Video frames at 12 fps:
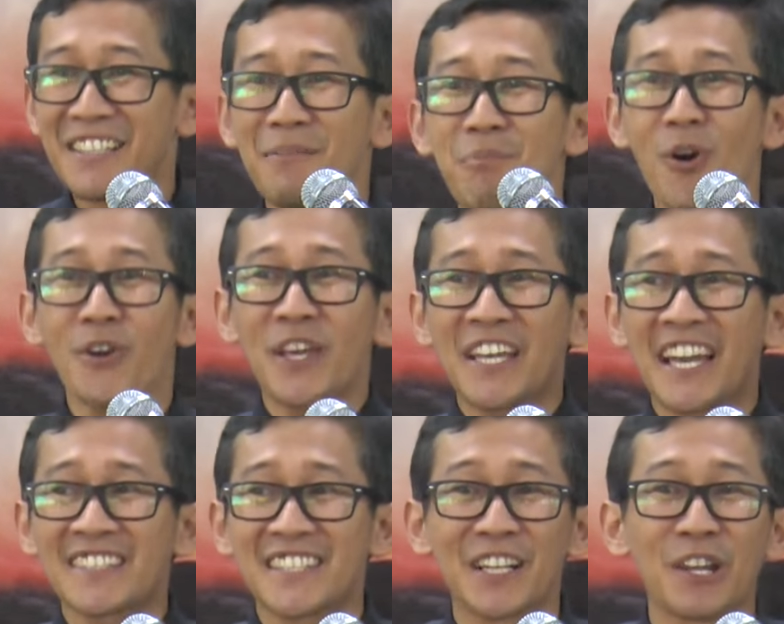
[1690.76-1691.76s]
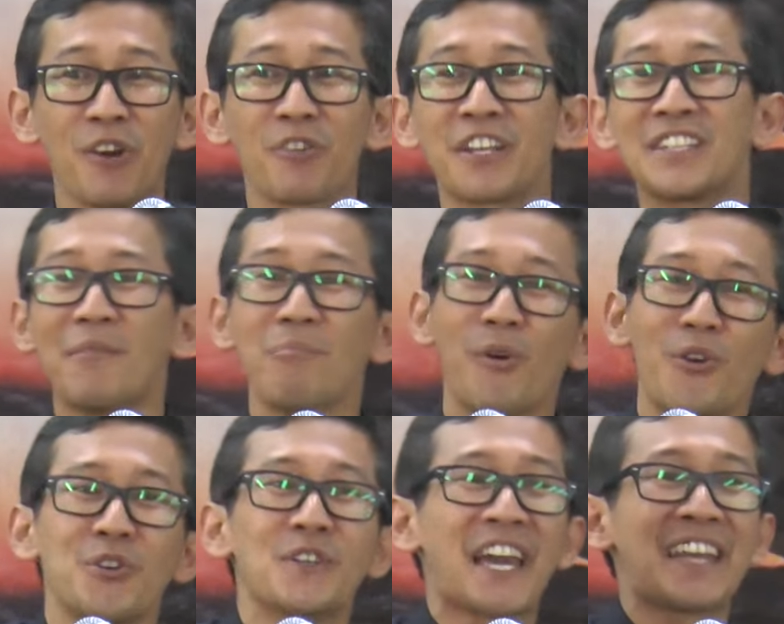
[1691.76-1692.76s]
the more He gets the glory, the
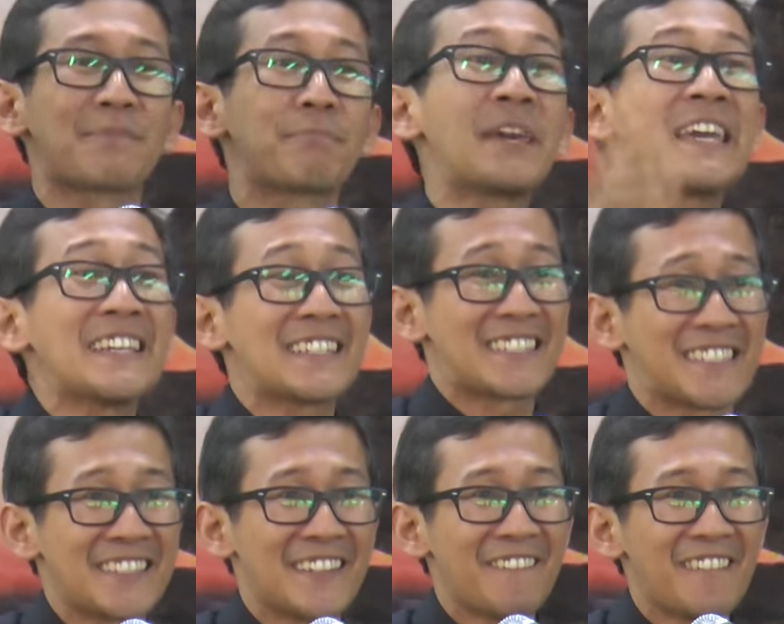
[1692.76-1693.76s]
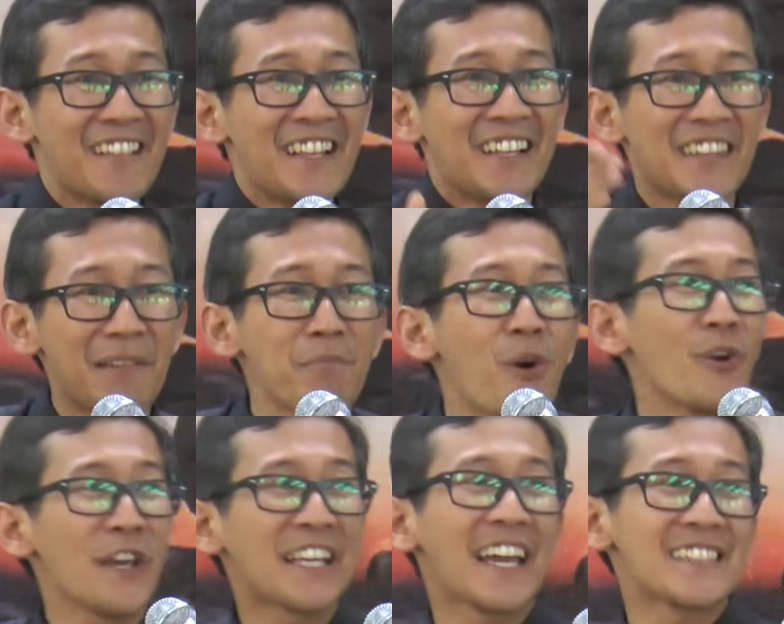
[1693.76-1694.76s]
more you get peace. The more
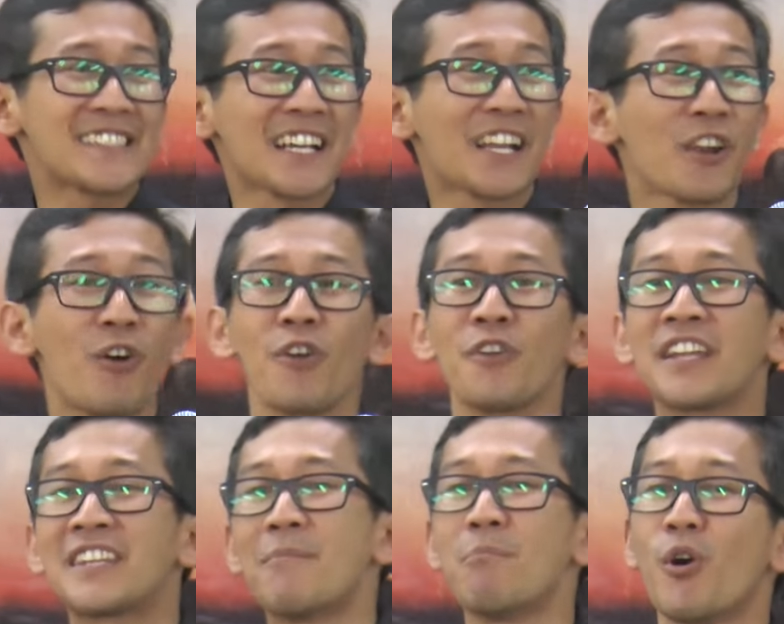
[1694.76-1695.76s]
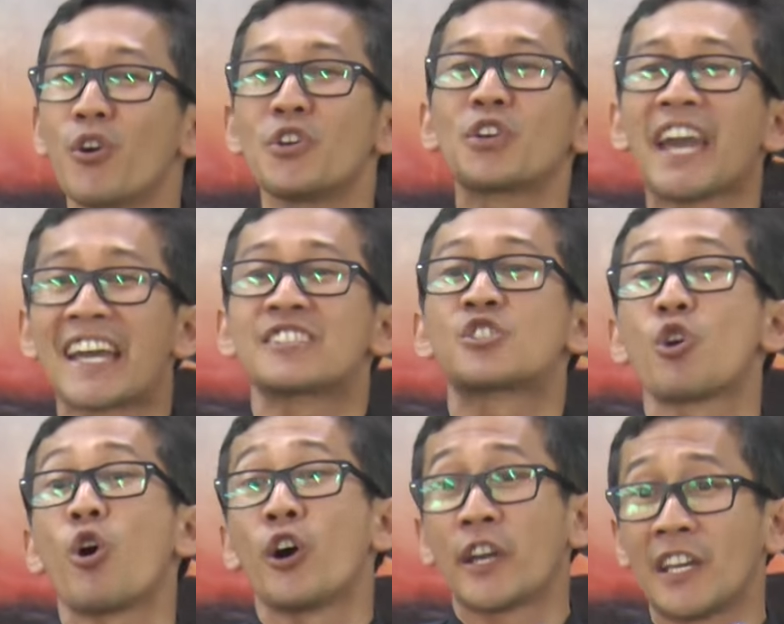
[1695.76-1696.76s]
He gets the glory, the more you get
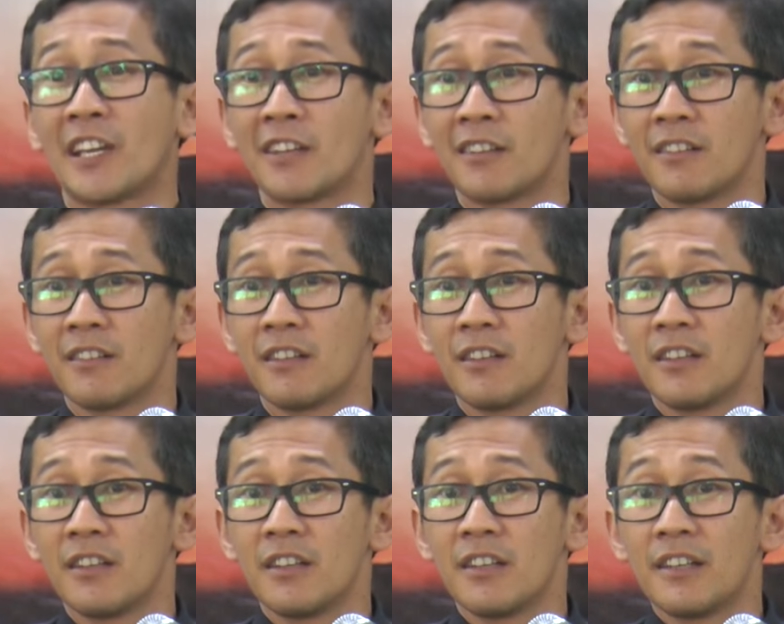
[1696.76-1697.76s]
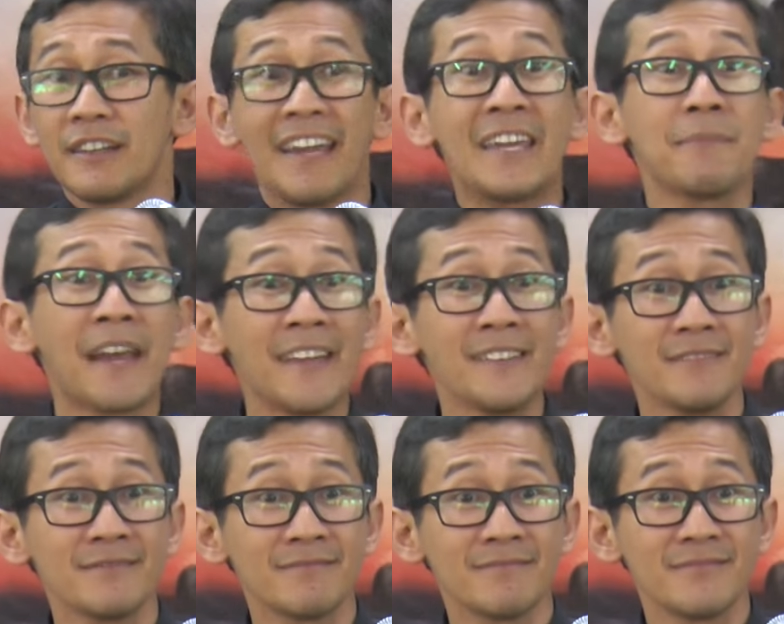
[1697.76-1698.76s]
joy. Amen?
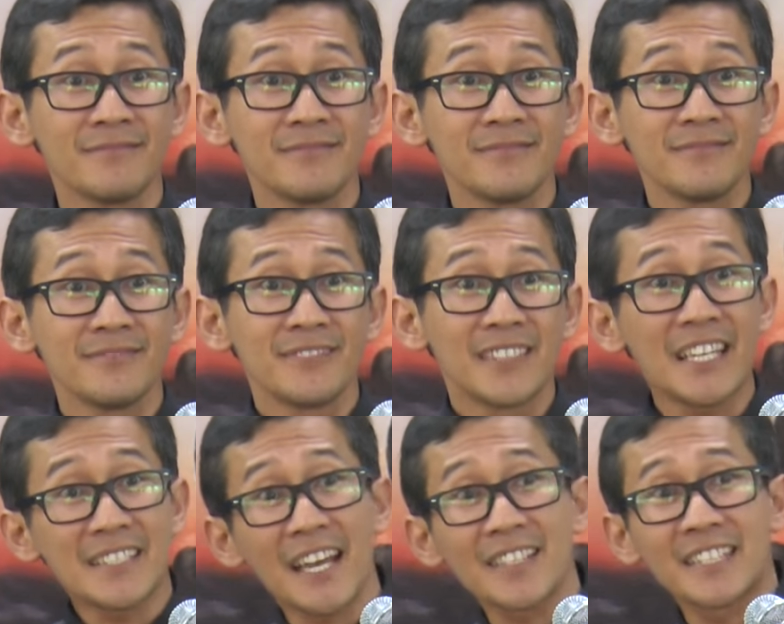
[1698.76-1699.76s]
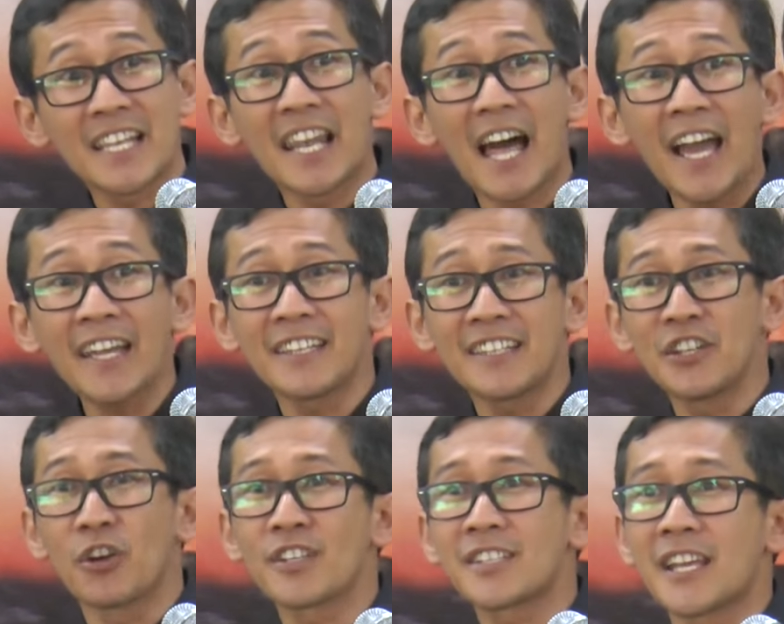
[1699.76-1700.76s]
He says, Delight
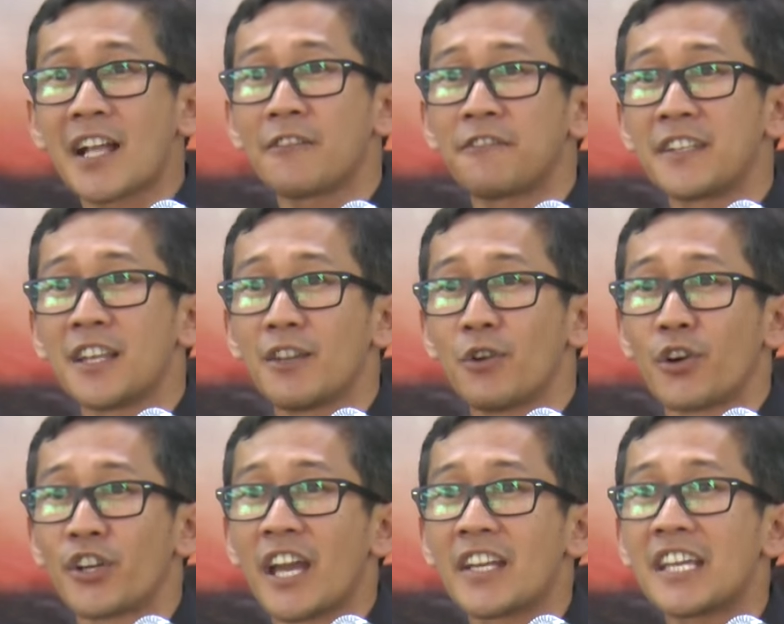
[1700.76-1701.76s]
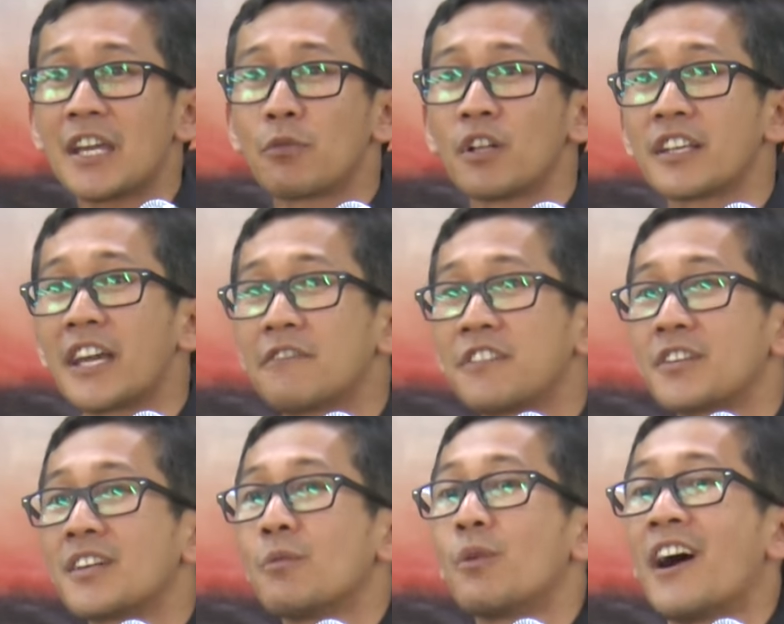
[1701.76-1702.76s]
yourself in the Lord, and He will give you
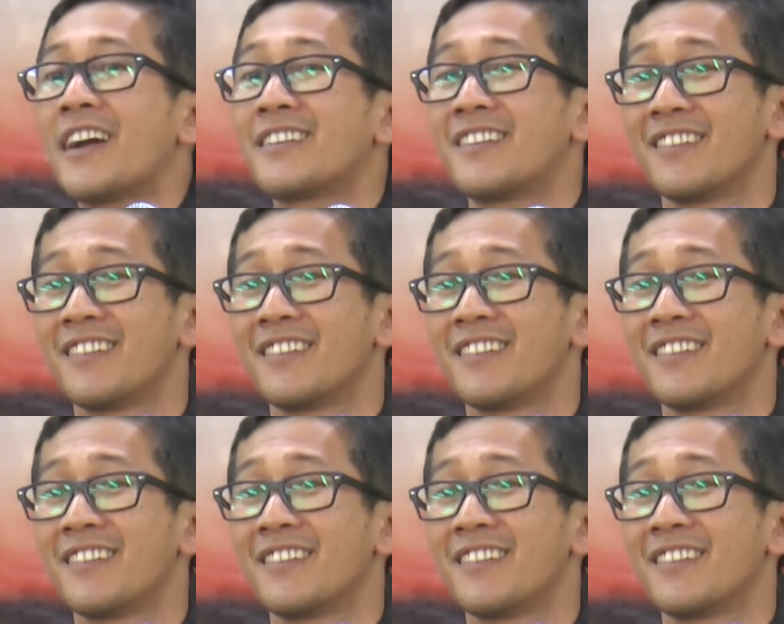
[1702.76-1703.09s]
the what?